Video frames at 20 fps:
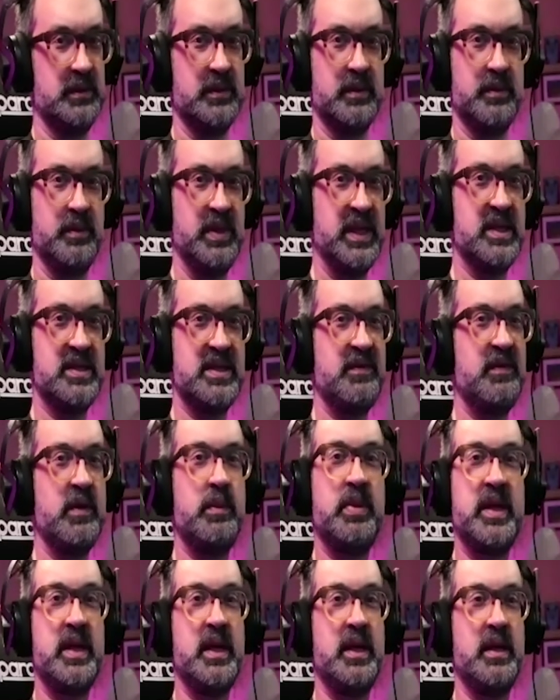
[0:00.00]
Because
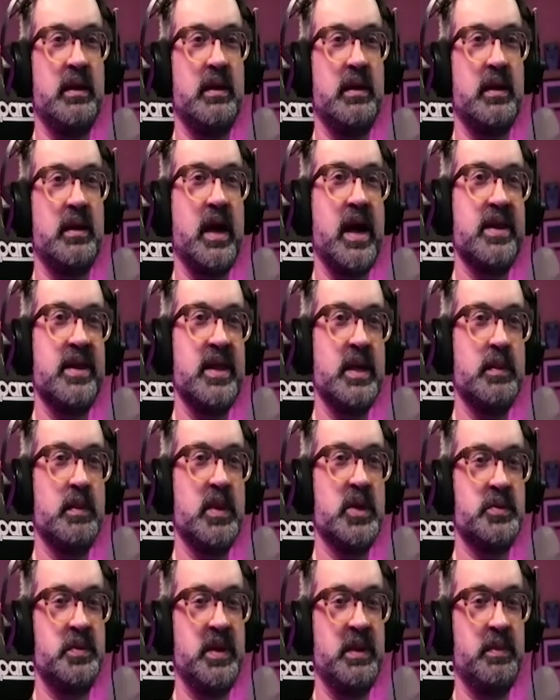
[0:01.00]
everybody, I think
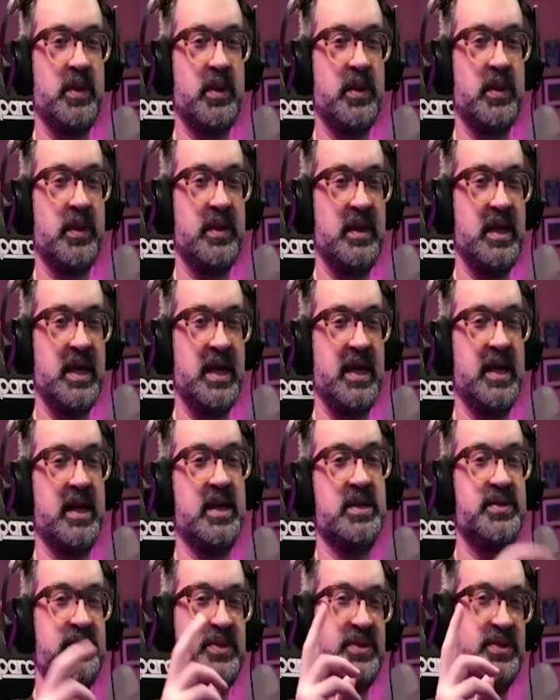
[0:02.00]
most people, they
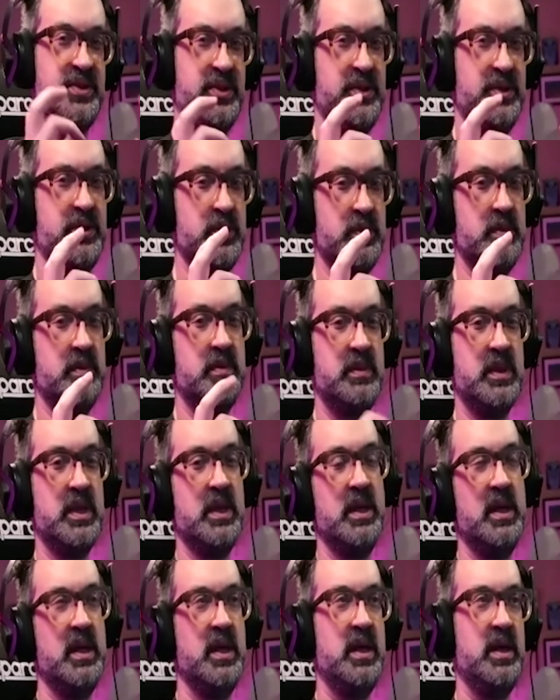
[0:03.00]
assume
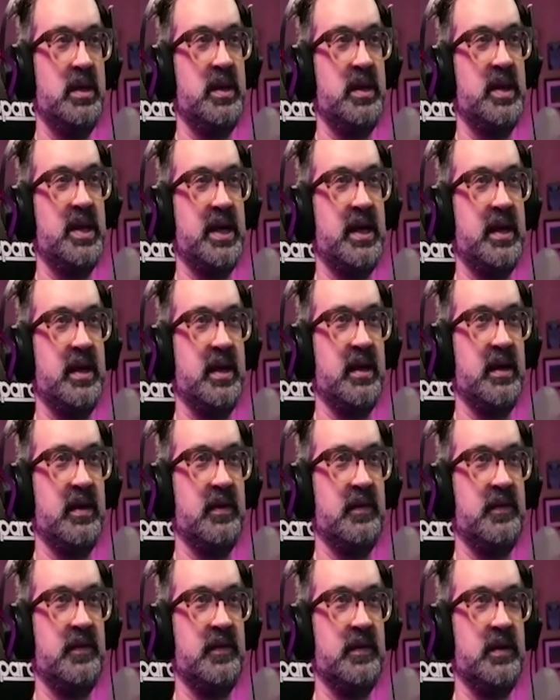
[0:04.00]
that
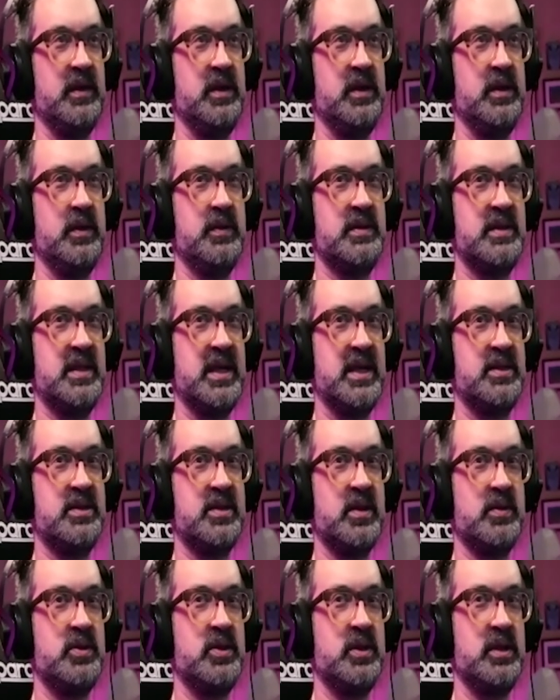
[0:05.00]
if you stay
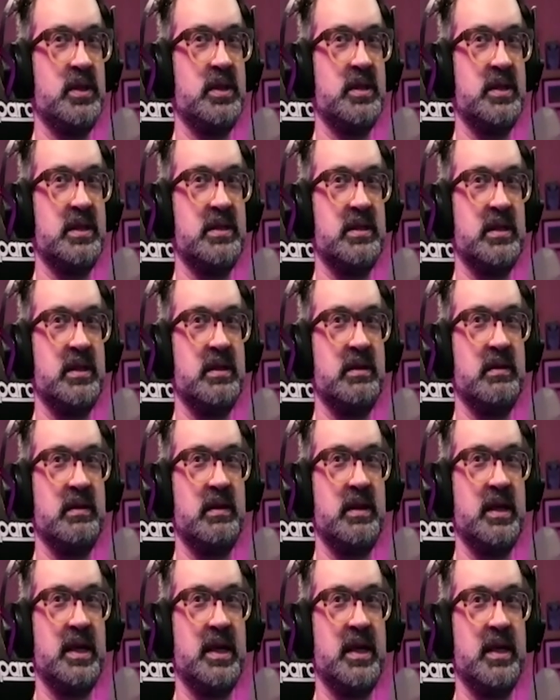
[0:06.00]
socially distant
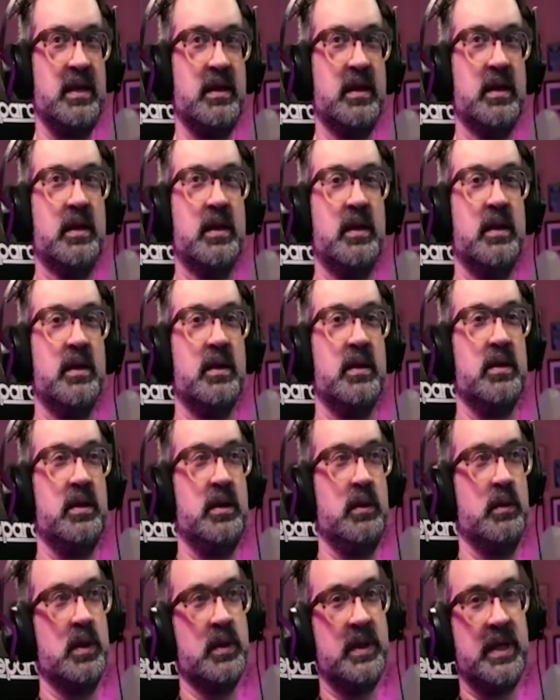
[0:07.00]
that you
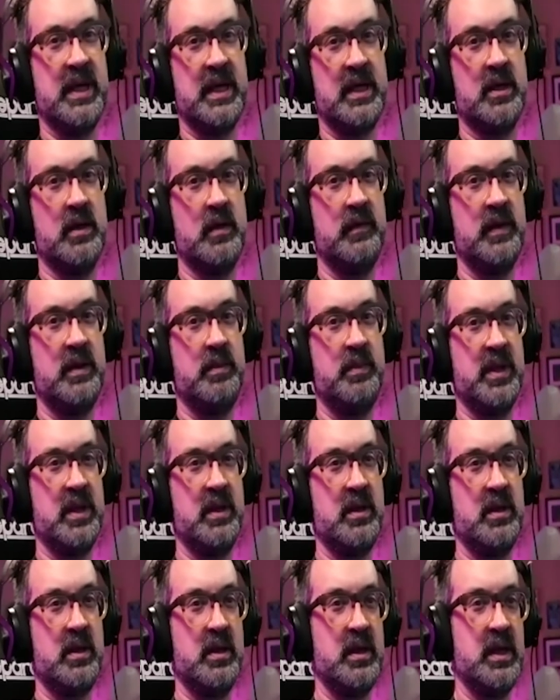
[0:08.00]
won't get COVID, but
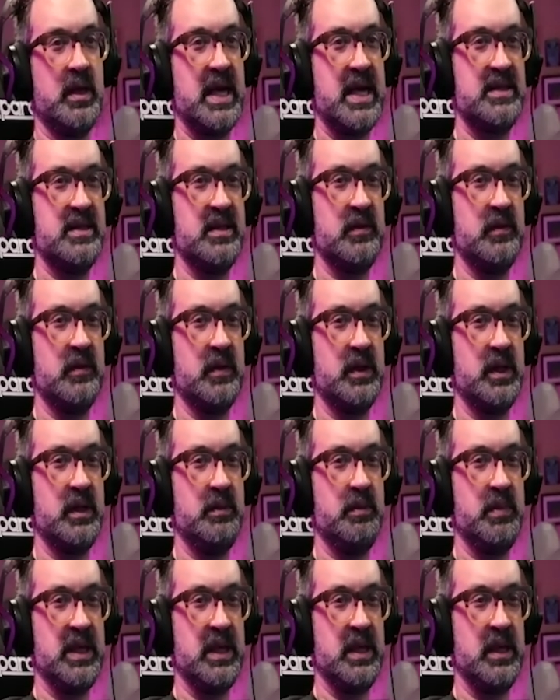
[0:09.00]
there hasn't really
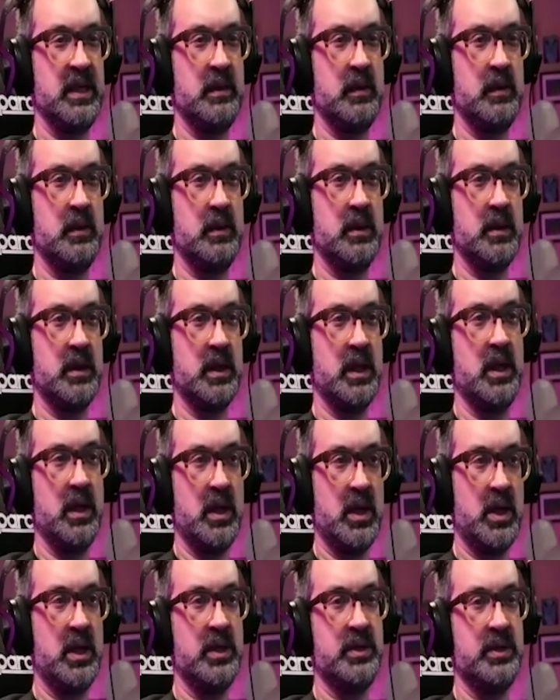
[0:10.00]
been a
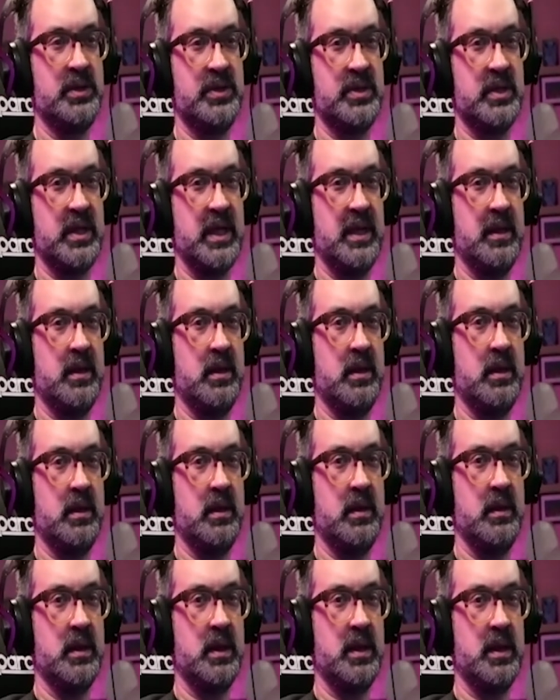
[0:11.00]
large
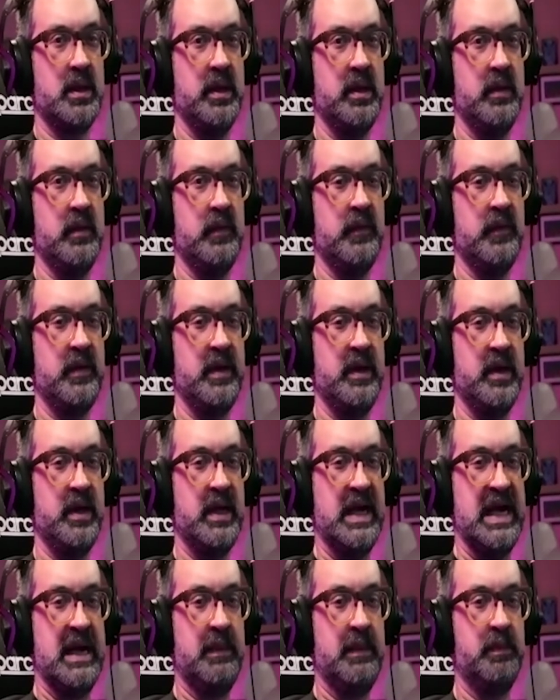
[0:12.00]
scale kind of
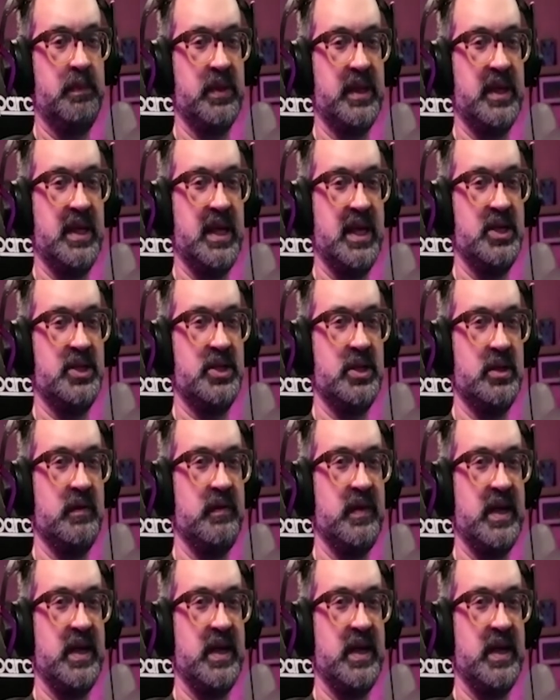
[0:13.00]
application of that